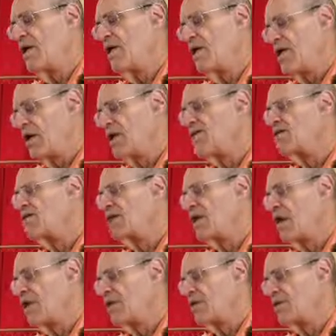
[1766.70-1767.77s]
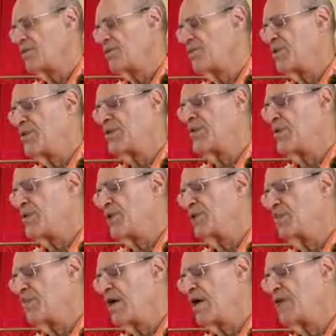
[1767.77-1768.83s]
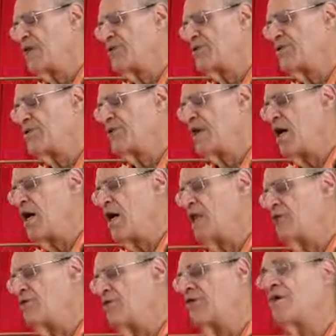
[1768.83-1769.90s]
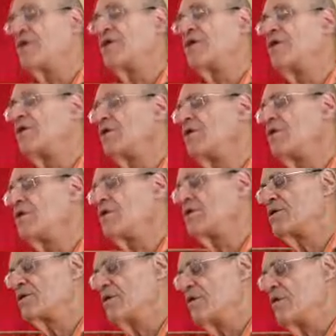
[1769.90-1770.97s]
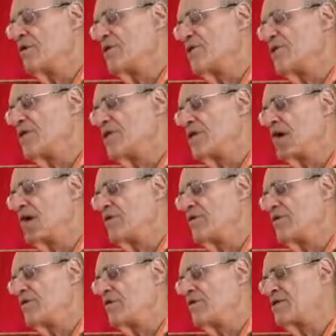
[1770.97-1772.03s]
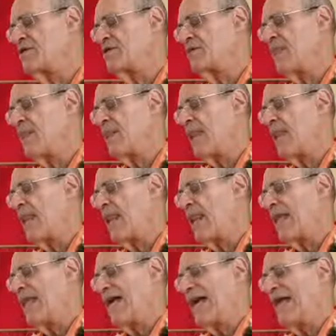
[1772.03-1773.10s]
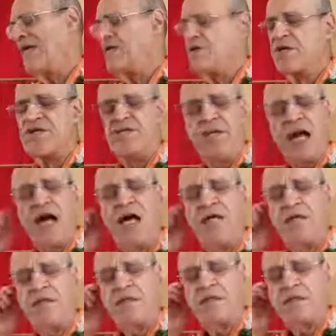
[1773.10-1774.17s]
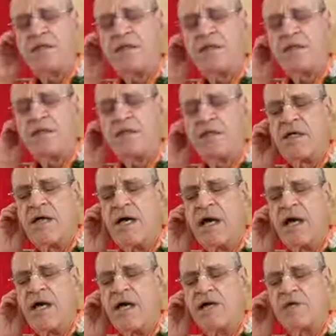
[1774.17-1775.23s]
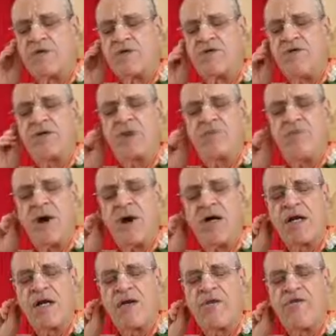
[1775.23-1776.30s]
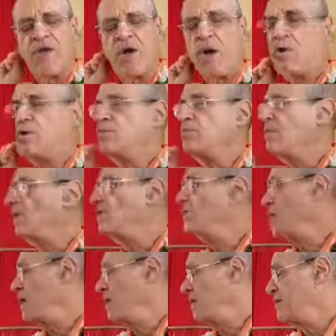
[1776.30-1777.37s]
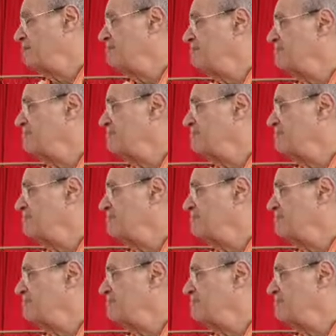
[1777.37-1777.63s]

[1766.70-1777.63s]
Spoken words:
the Manasa Ganga to bring their milk products to Govindakund for a sacrifice. And Krishna took the part of an old boatman,